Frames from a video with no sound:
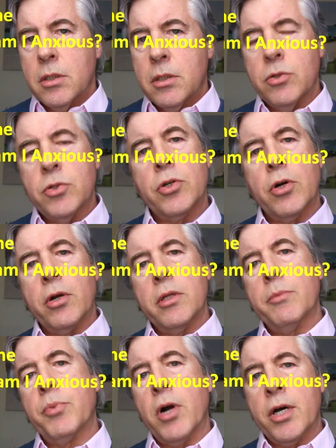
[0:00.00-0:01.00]
You start
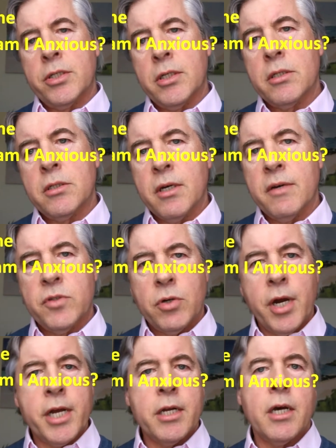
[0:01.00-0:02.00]
the process of
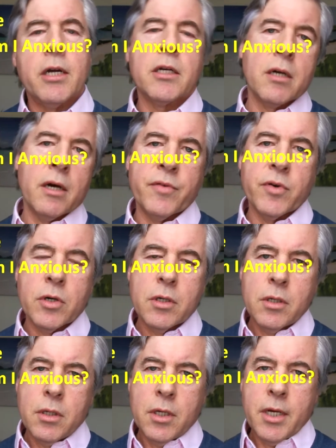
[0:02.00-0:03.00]
trying to uncover
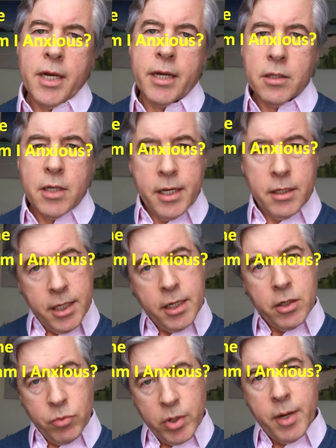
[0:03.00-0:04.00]
and get
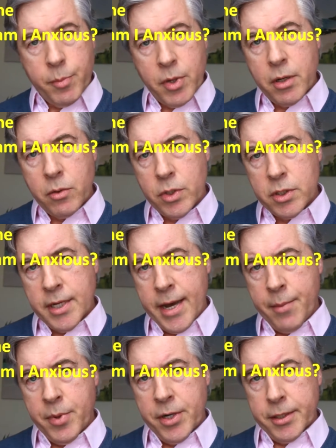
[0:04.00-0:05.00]
a grip on what's
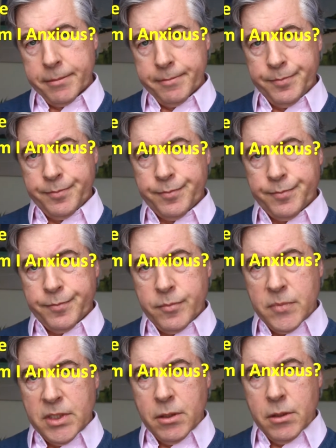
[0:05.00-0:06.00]
happening.
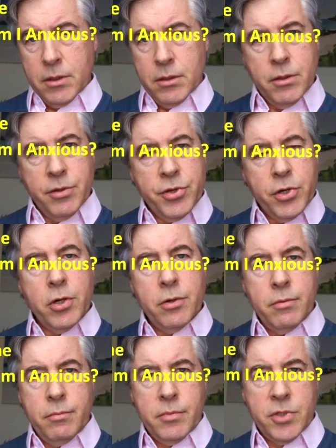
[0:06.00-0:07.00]
The
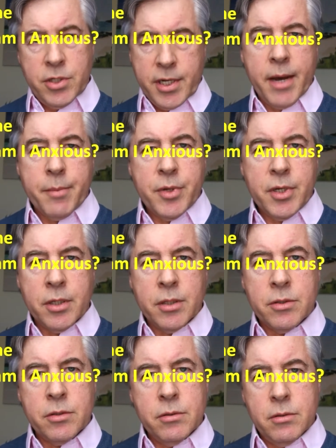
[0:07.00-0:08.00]
third step
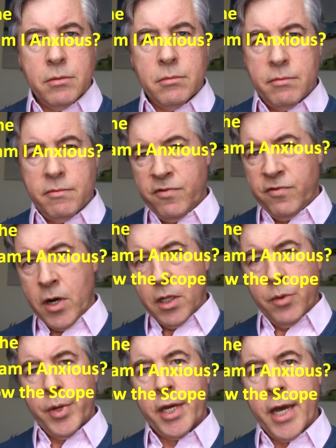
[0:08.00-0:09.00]
is
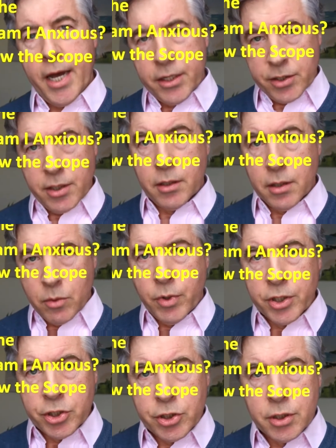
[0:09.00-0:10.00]
following asking the
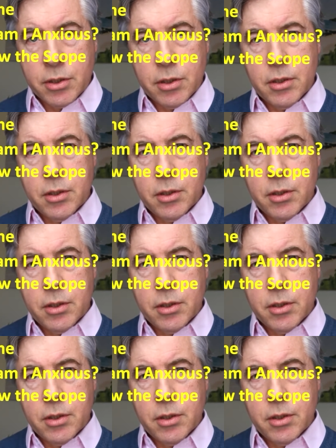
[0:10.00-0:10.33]
question,